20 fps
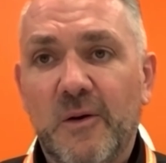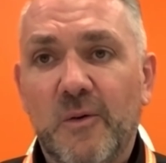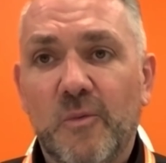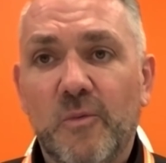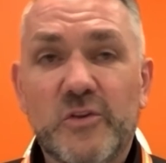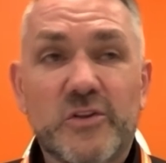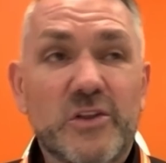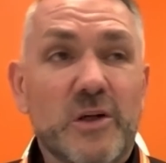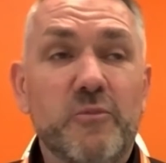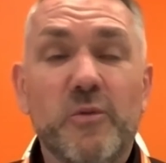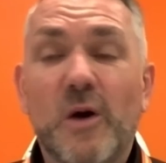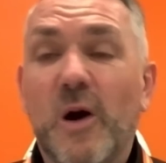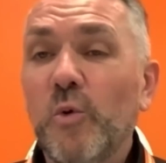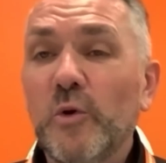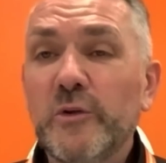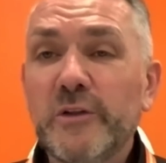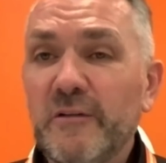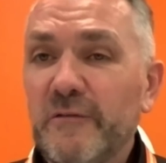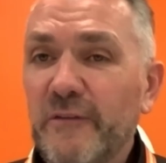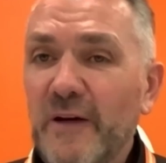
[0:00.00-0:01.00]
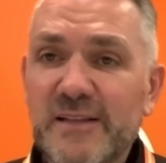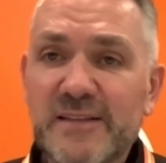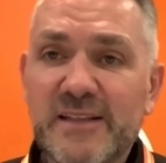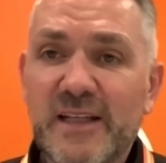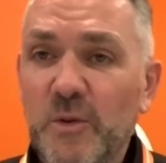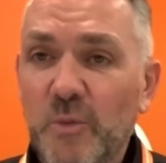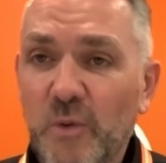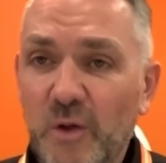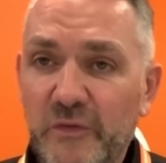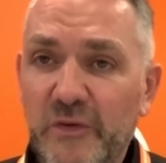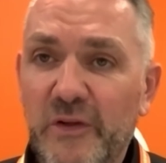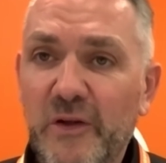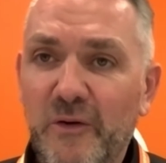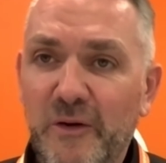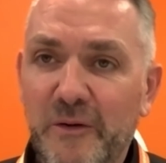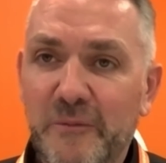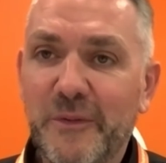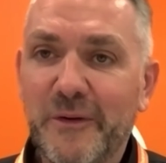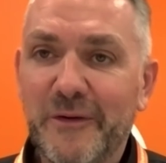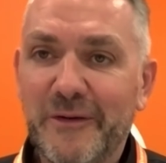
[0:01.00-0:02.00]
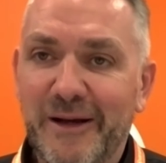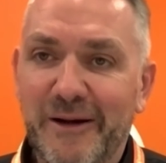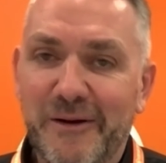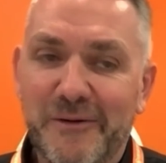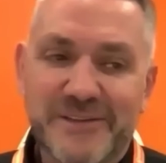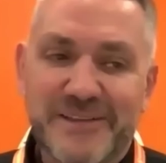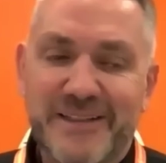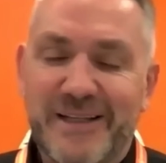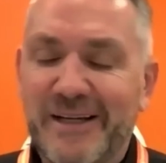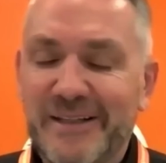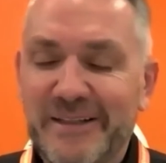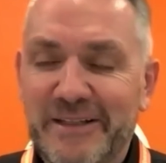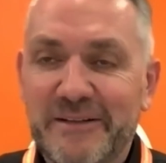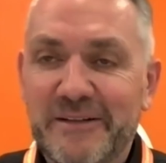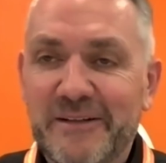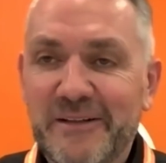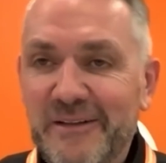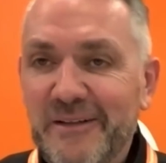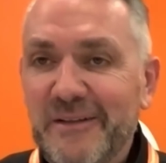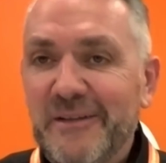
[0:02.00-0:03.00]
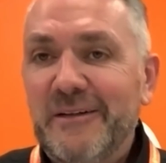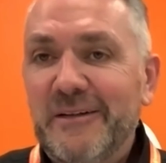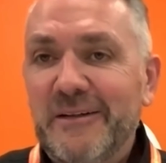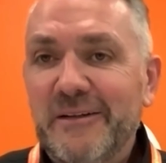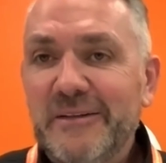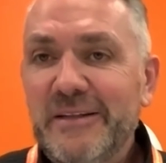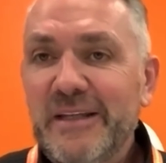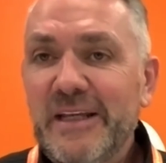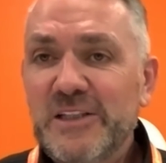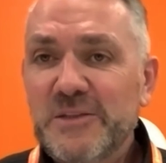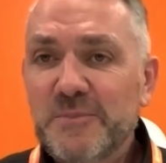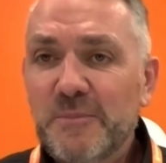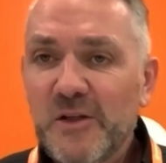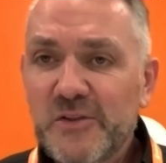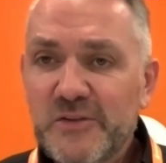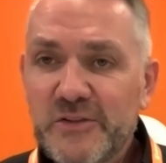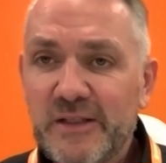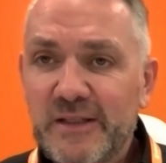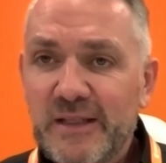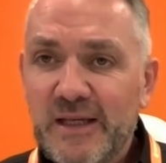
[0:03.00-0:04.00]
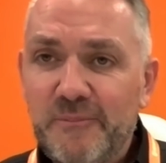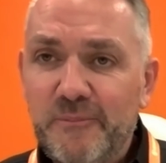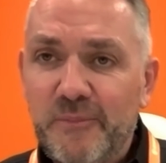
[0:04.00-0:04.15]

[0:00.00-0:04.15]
Which I wouldn't advise anyone doing, but that was kind of needs must at that